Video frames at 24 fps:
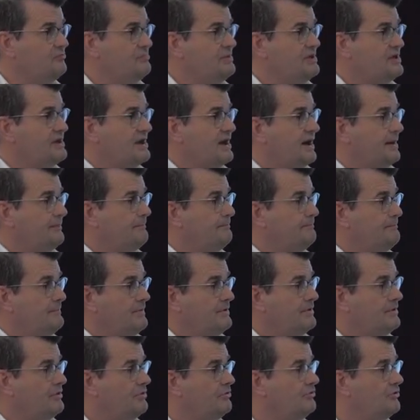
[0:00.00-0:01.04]
become
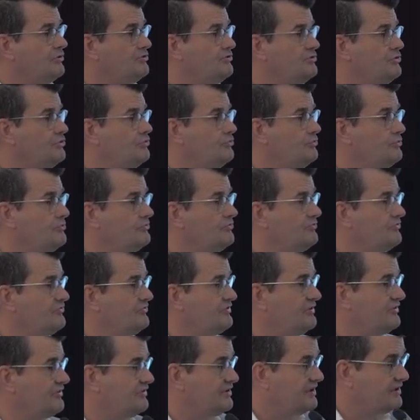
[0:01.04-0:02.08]
the new
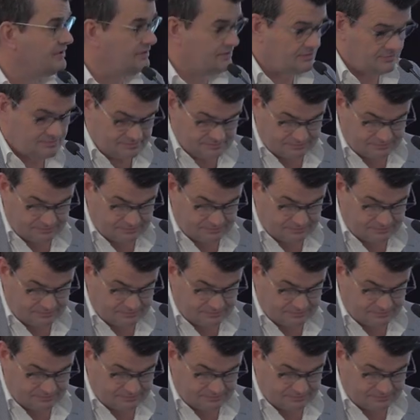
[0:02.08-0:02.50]
citadel.